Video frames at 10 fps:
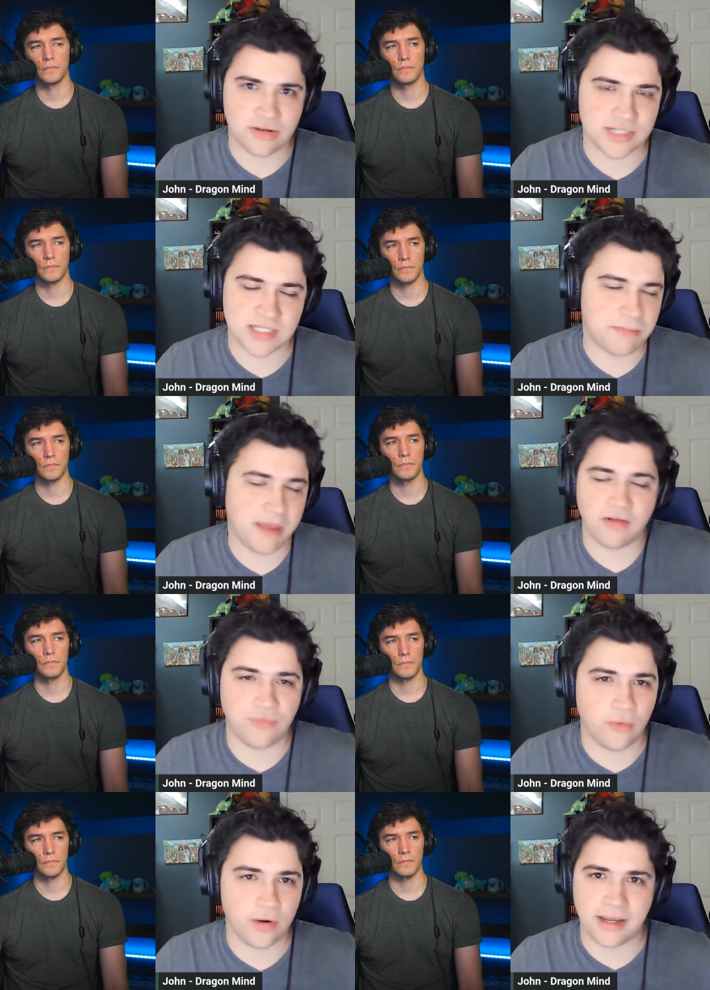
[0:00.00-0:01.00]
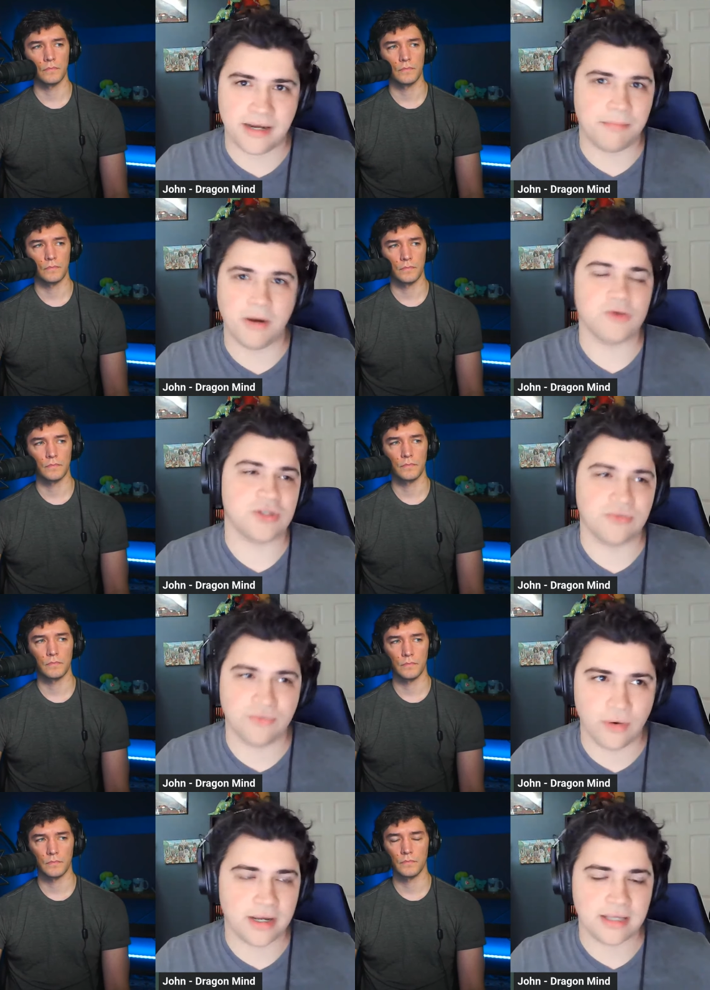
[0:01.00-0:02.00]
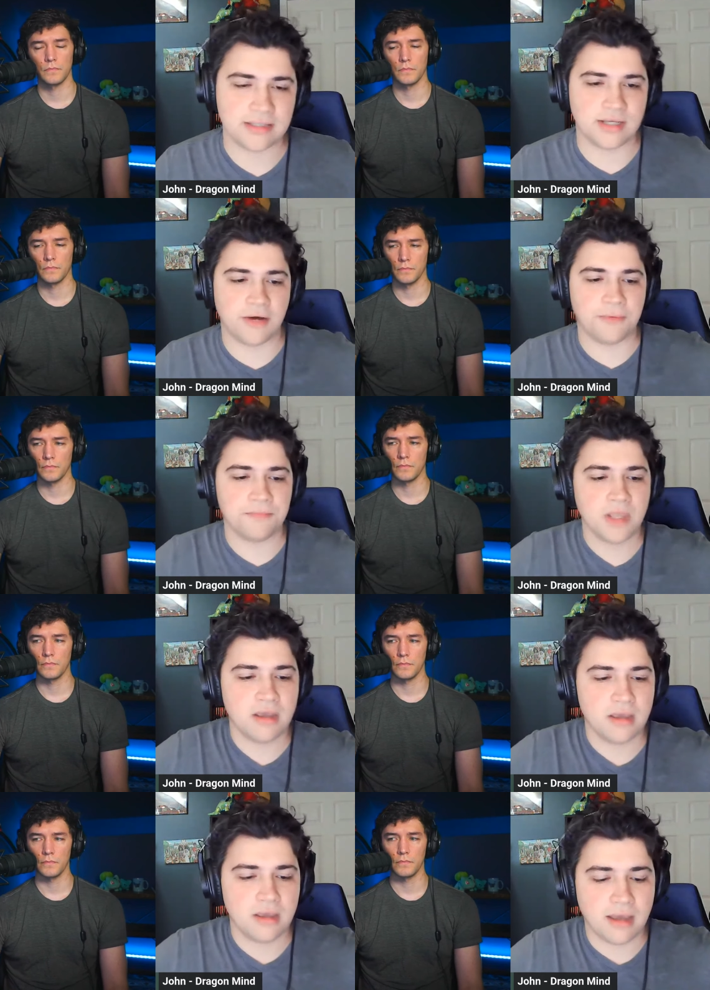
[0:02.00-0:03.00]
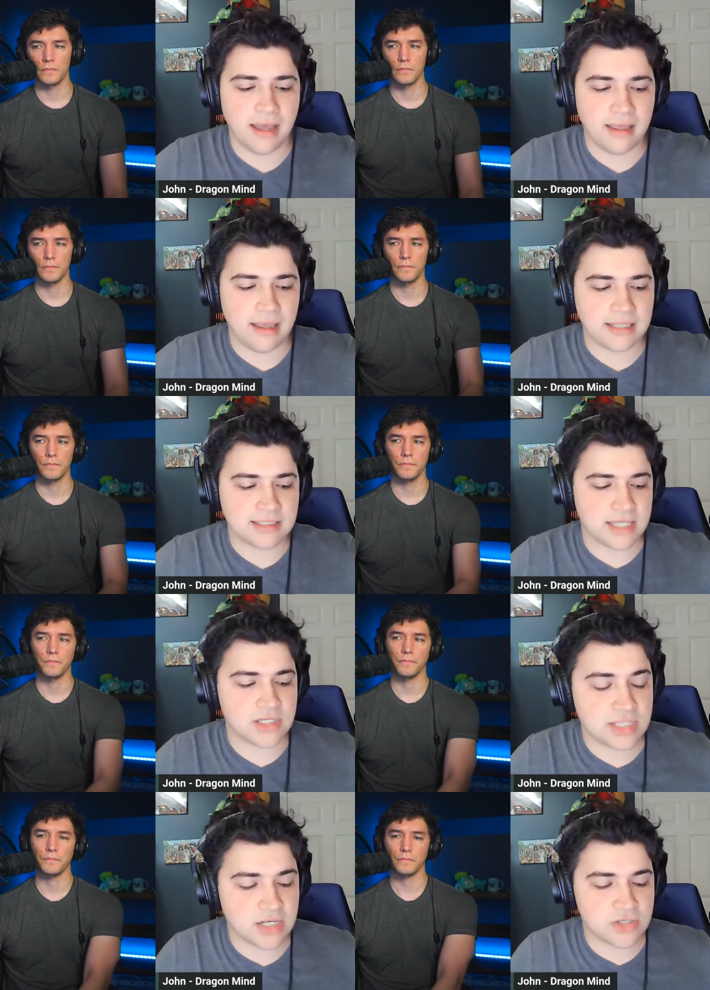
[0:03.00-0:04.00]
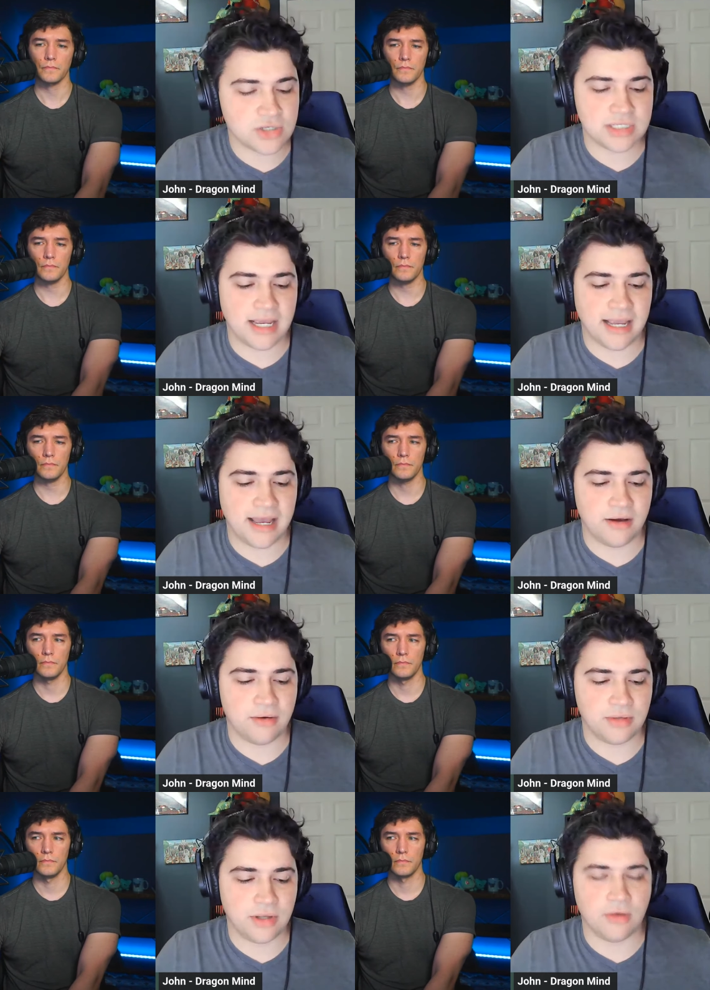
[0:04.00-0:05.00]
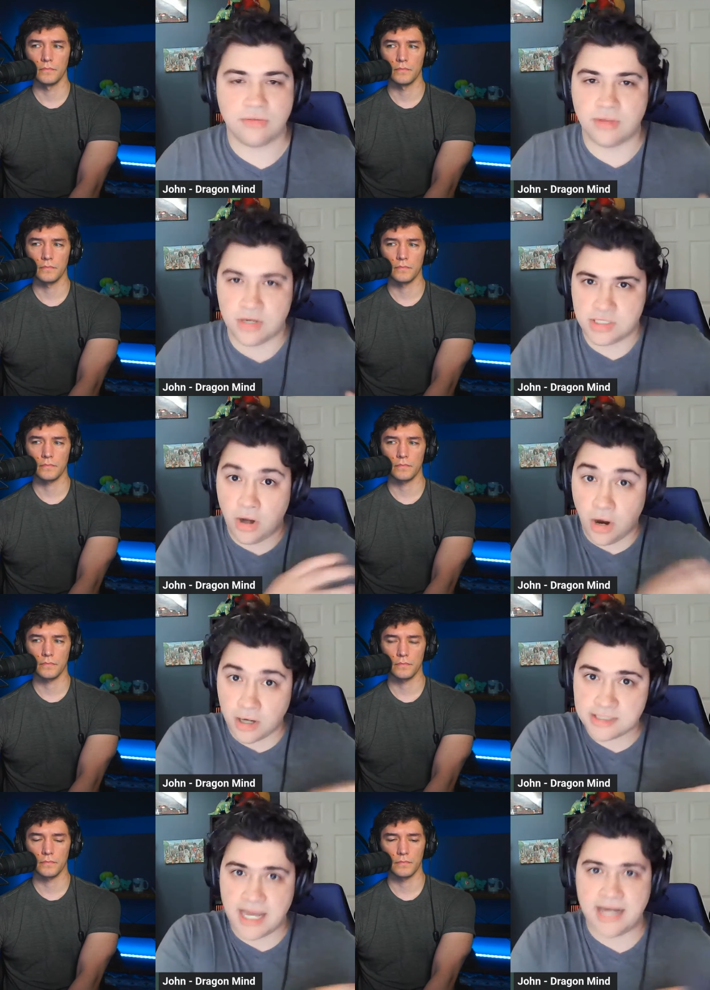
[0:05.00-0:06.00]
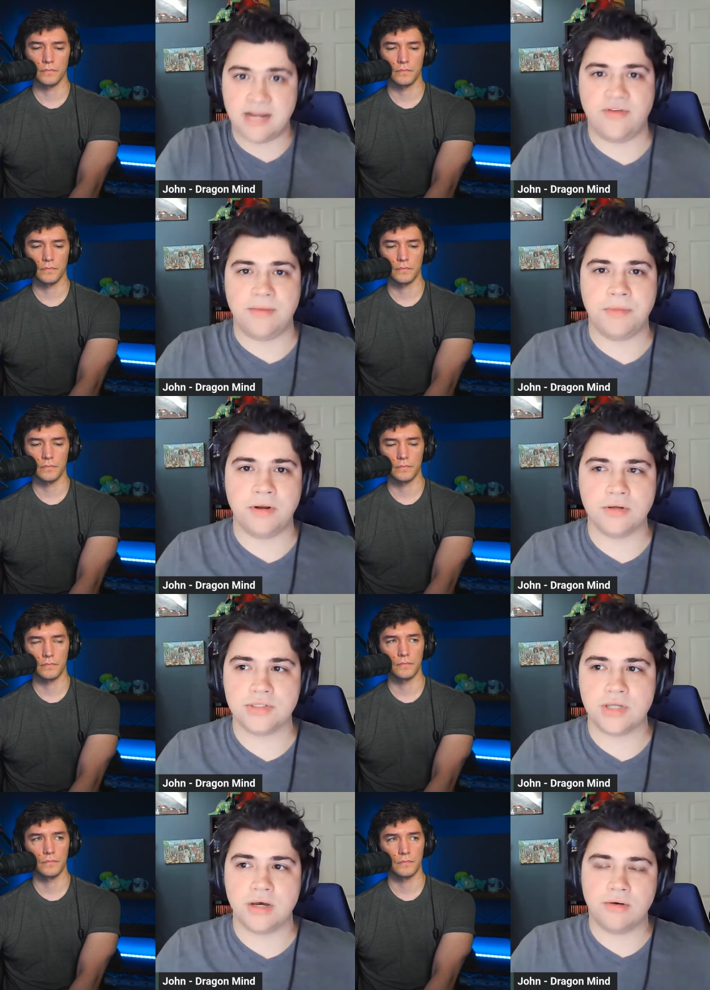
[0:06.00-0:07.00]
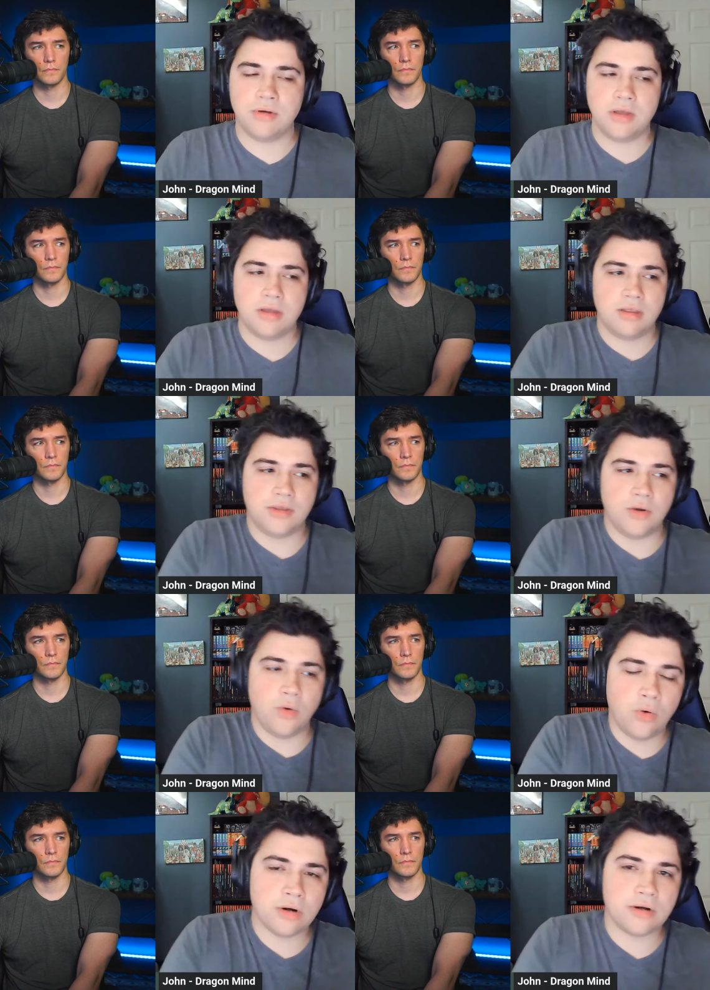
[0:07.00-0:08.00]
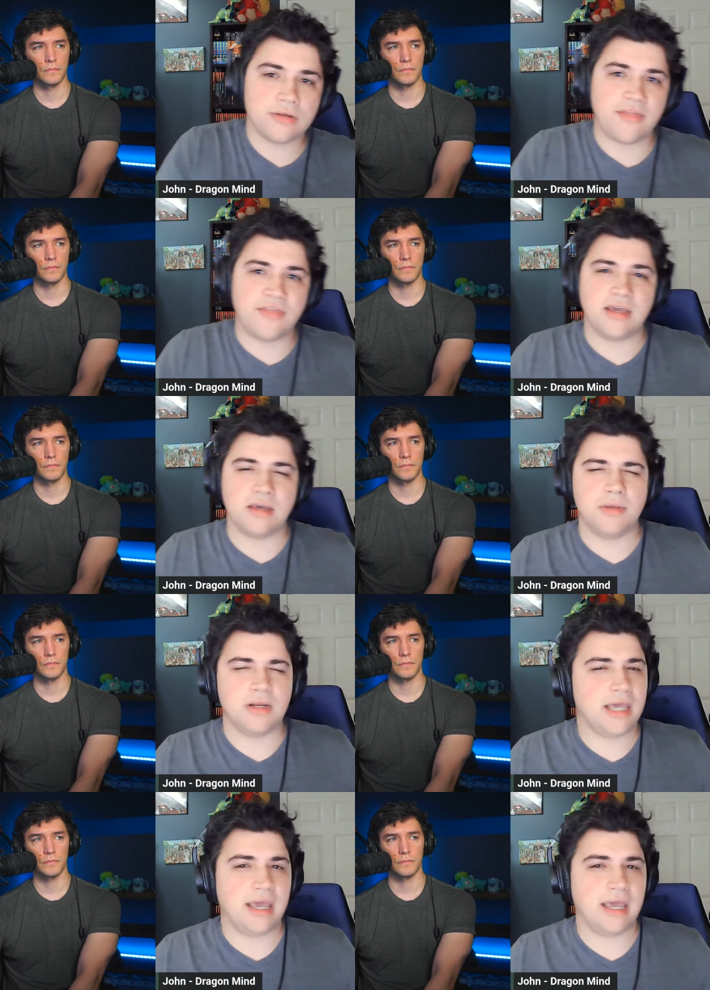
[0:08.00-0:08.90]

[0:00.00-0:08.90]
Speaker 1: There's a spell for it and a potion for it. So it's just interesting how, you know, there's the art side of it, but also the order that they communicate